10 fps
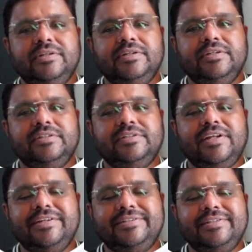So
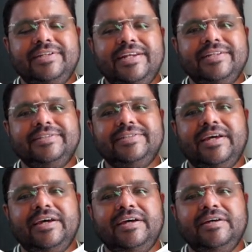let us
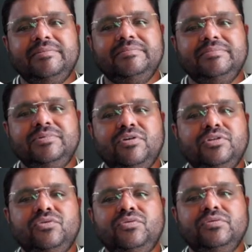go
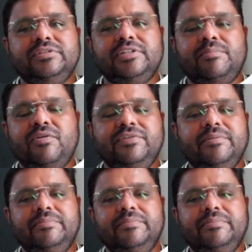through some of them.